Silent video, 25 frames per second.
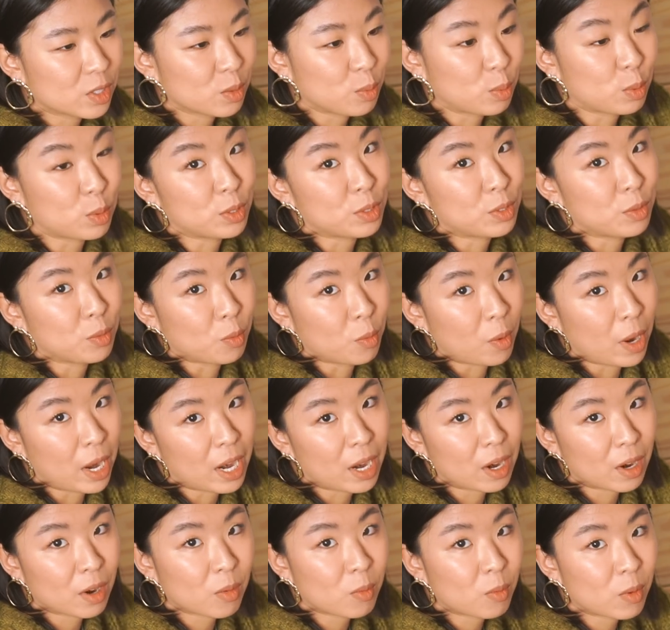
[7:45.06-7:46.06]
supposed to
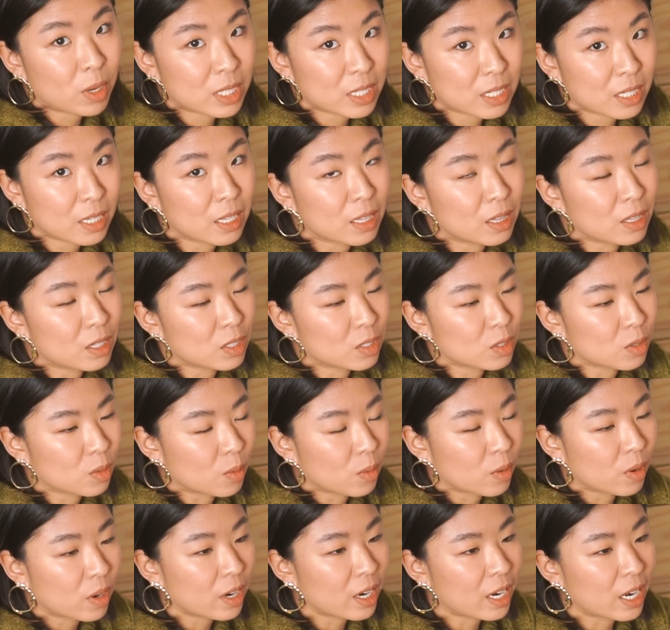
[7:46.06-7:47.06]
wear what's in the
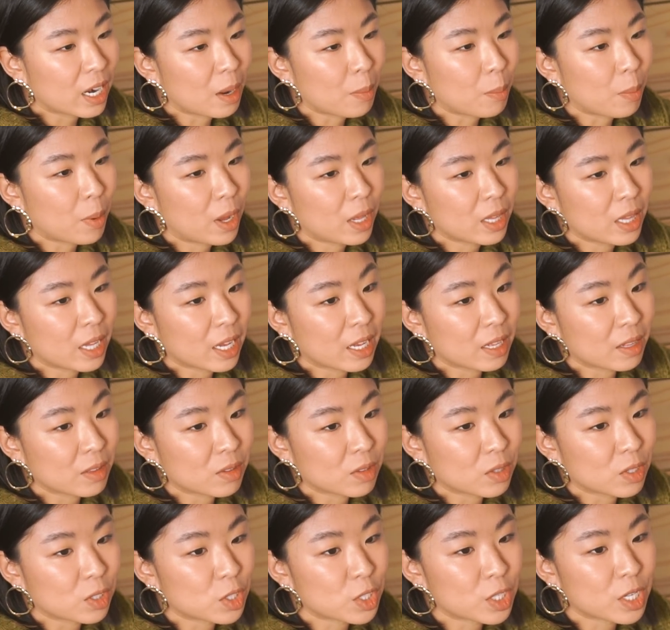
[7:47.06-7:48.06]
store, and I bought like
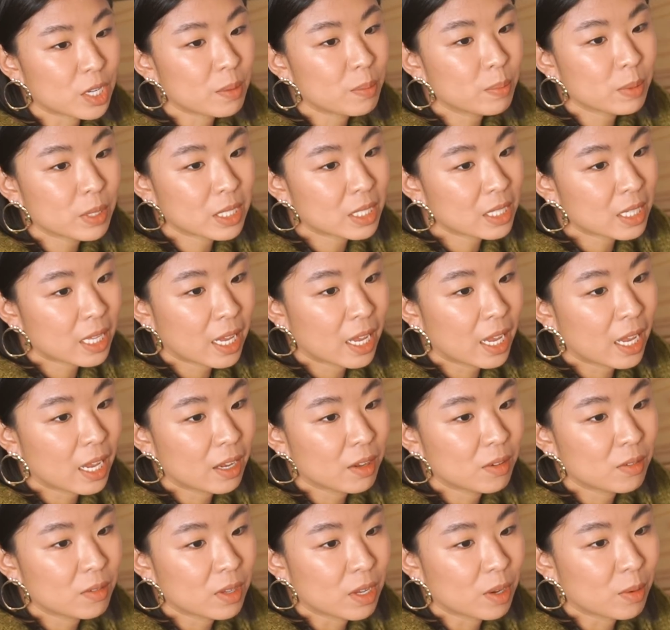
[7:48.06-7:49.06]
the cheapest
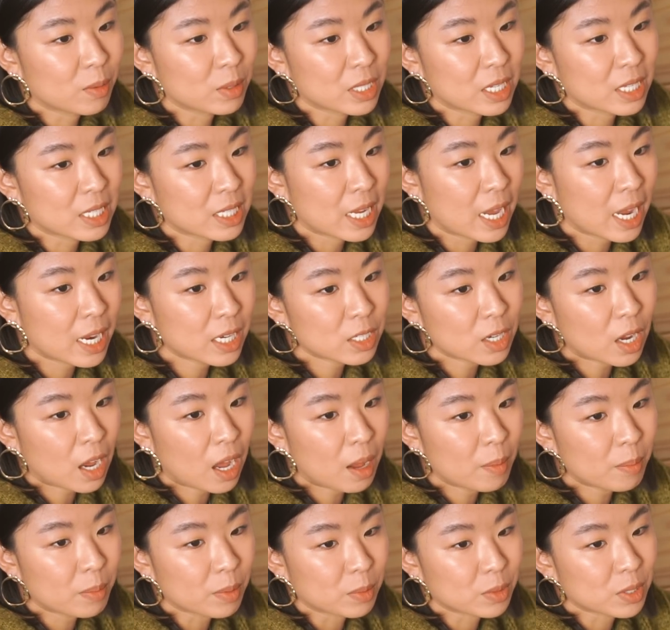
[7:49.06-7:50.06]
thing. It was a tank
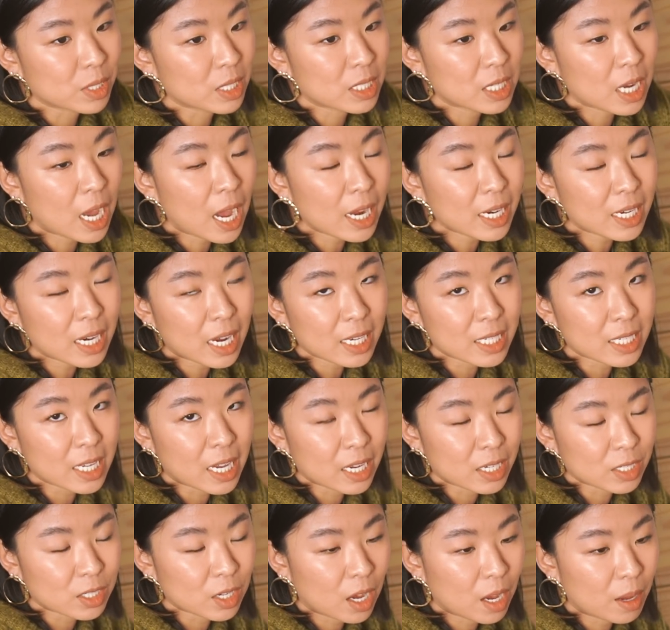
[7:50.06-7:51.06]
top. It was a tie-dye
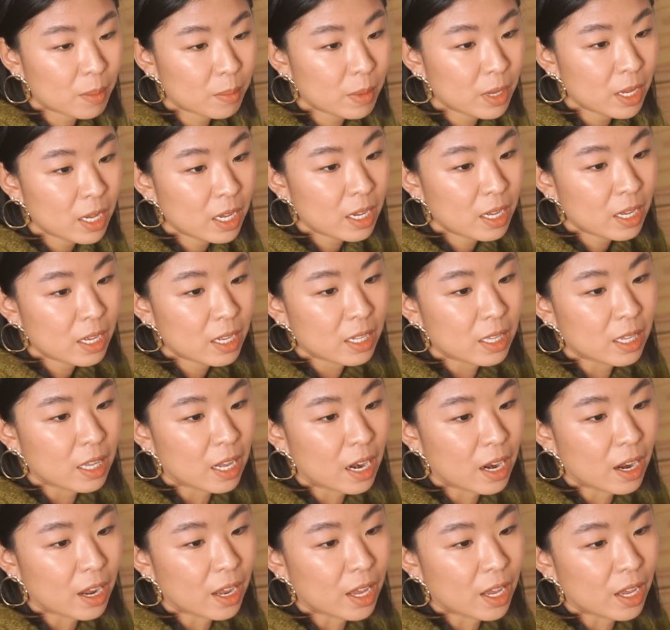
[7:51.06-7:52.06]
tank top that
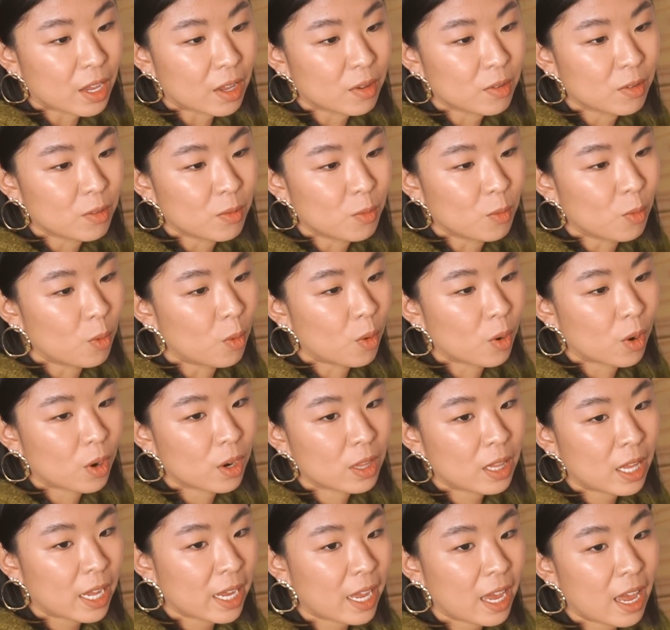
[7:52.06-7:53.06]
I wore
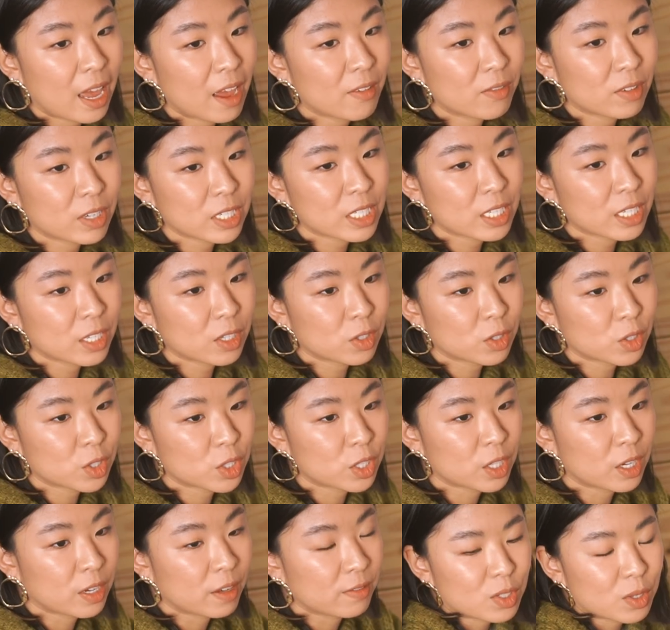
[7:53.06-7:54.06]
like every single
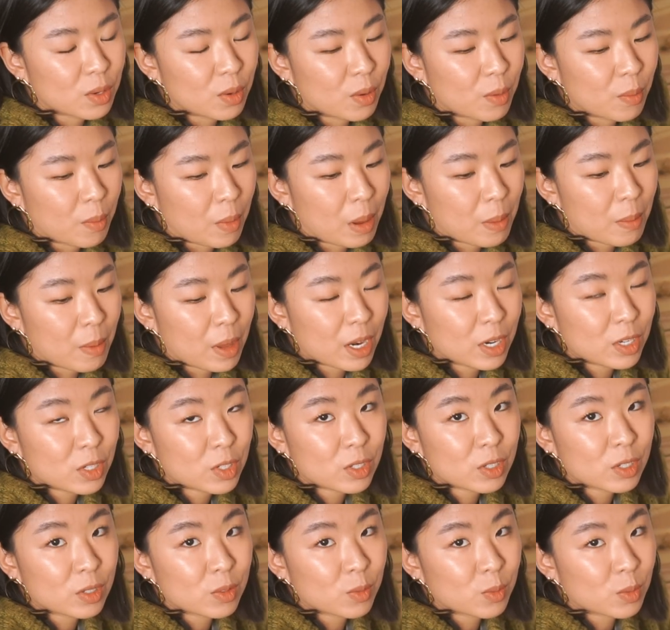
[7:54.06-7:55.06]
shift. My
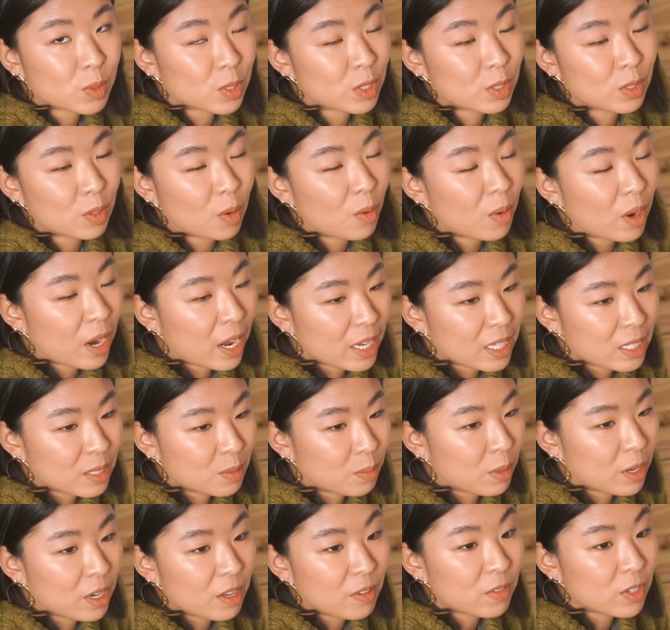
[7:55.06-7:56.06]
manager was so nice,
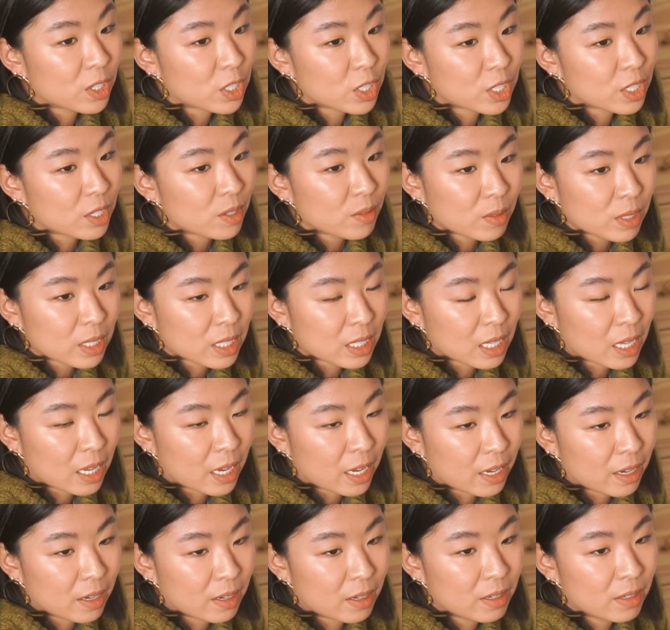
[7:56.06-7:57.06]
but even she was
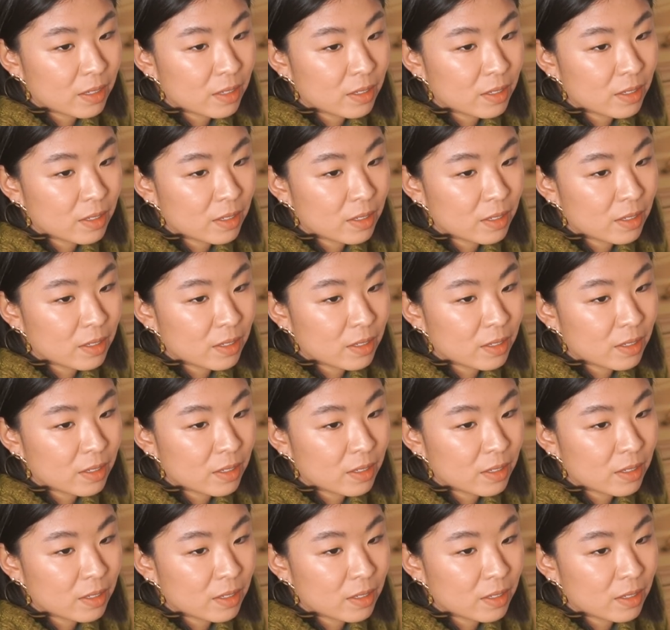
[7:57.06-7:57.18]
like,